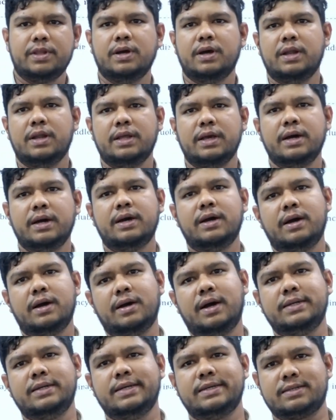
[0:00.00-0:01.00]

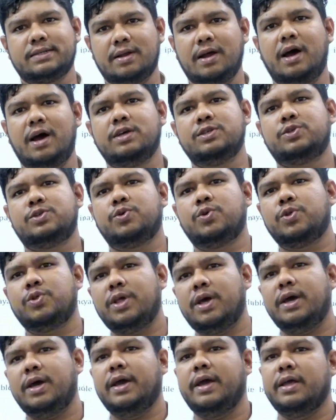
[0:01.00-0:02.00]
I just glanced through
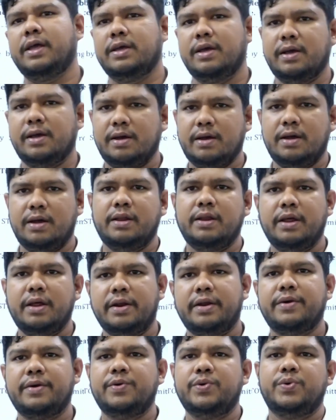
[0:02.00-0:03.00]
the
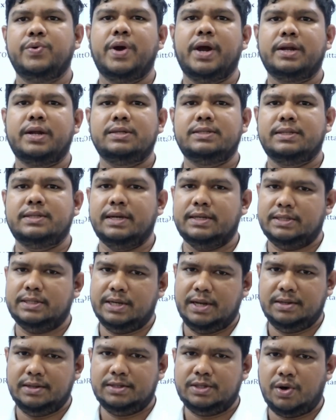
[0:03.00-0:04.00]
Inland Revenue Act
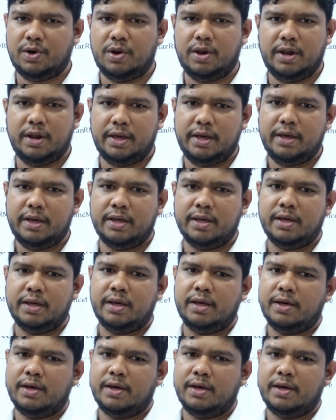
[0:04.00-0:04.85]
sections only